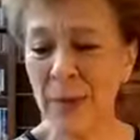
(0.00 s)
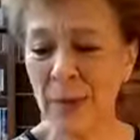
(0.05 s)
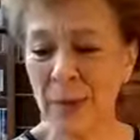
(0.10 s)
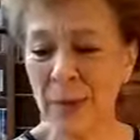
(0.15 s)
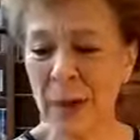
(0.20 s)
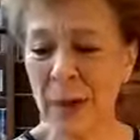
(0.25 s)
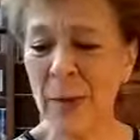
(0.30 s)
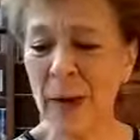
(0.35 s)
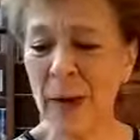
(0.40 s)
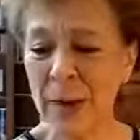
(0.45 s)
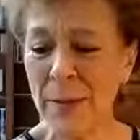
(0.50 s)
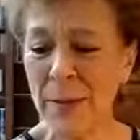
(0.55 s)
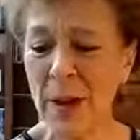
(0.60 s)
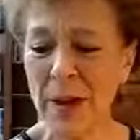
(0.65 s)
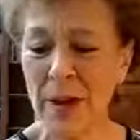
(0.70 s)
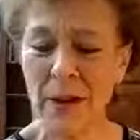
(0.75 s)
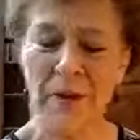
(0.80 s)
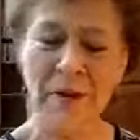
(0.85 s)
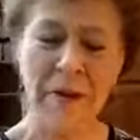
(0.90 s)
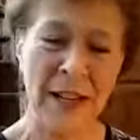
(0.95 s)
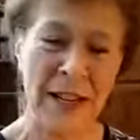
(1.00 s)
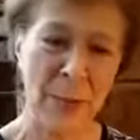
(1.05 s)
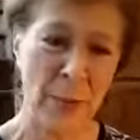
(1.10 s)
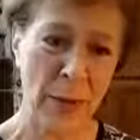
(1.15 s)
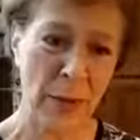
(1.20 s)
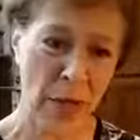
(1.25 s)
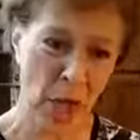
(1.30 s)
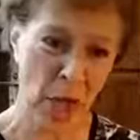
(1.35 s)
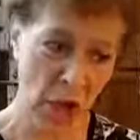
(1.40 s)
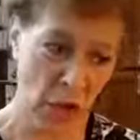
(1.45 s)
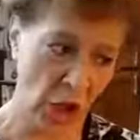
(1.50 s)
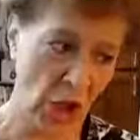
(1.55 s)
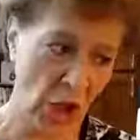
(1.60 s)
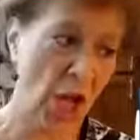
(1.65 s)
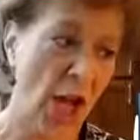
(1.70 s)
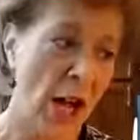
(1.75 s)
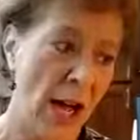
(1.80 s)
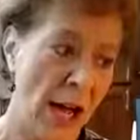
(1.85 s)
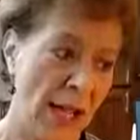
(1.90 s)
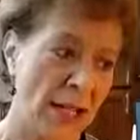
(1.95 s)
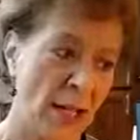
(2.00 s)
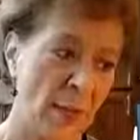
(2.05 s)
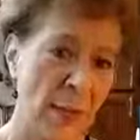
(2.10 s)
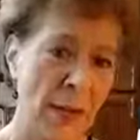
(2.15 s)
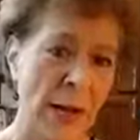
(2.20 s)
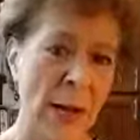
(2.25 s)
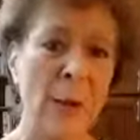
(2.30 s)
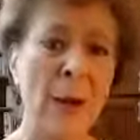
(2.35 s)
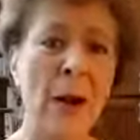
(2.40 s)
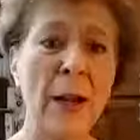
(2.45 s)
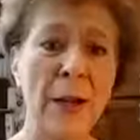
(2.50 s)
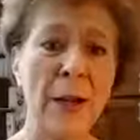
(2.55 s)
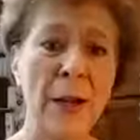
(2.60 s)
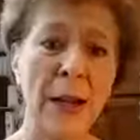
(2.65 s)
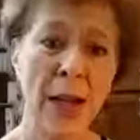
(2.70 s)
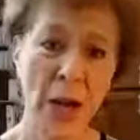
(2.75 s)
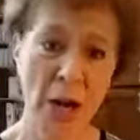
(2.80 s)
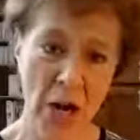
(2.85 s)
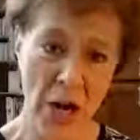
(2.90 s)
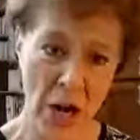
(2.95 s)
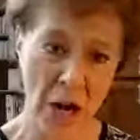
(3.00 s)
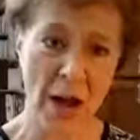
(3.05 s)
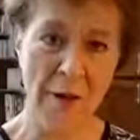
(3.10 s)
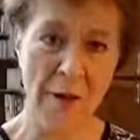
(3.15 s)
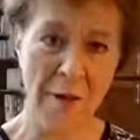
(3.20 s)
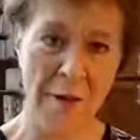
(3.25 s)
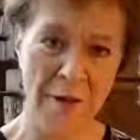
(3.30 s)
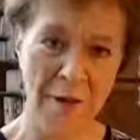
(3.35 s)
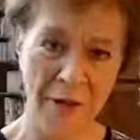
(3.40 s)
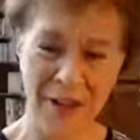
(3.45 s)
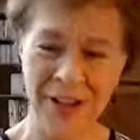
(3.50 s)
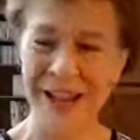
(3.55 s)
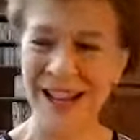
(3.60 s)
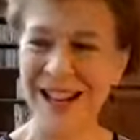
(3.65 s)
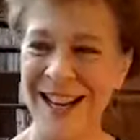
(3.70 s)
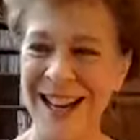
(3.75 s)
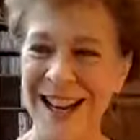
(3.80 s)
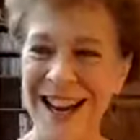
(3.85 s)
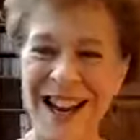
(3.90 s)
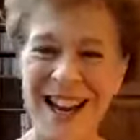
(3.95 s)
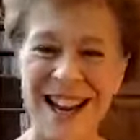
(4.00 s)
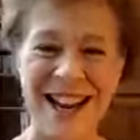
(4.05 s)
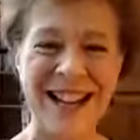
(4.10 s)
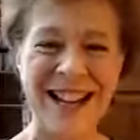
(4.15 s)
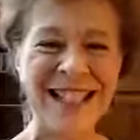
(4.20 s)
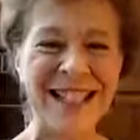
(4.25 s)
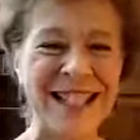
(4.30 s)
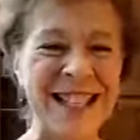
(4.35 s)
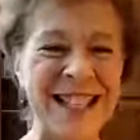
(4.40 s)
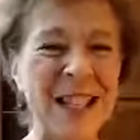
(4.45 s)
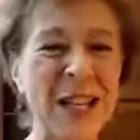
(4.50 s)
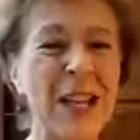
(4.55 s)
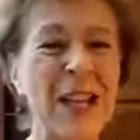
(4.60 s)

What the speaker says: I'm not on Facebook a lot, but I'm on enough, and I see